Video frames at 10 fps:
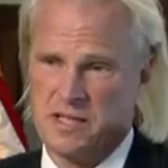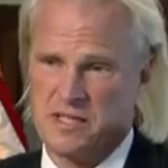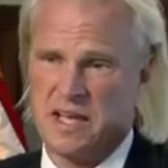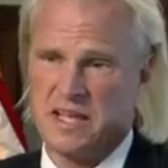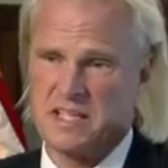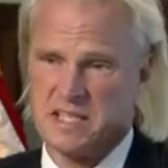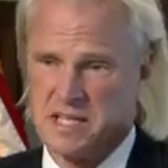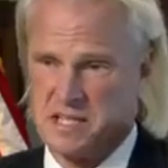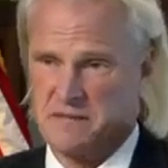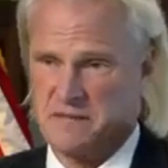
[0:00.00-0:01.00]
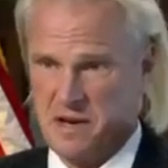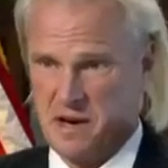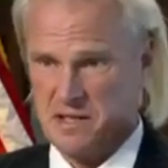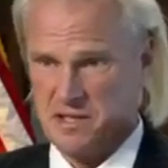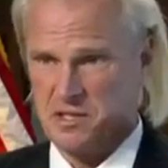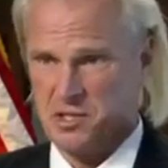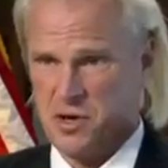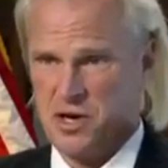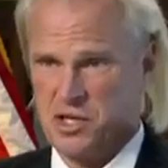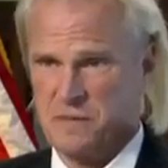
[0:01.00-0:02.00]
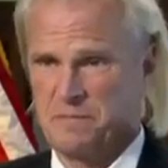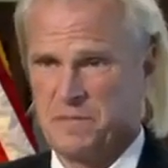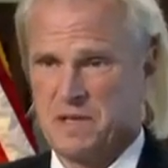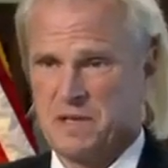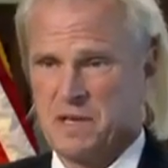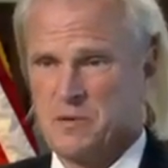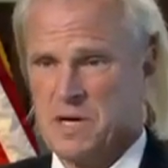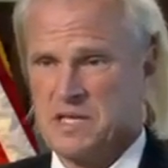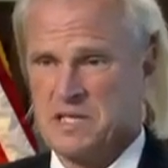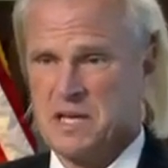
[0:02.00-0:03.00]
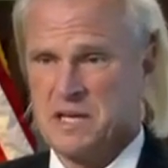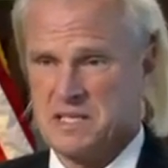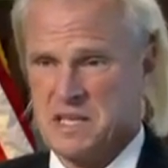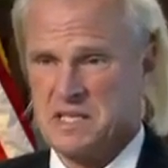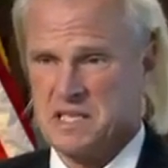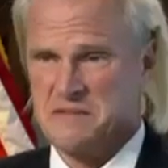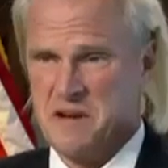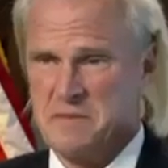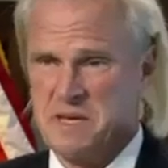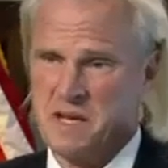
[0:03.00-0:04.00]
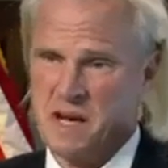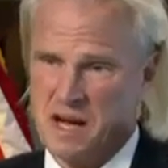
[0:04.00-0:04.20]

has excessive concentration. And when I say excessive, I mean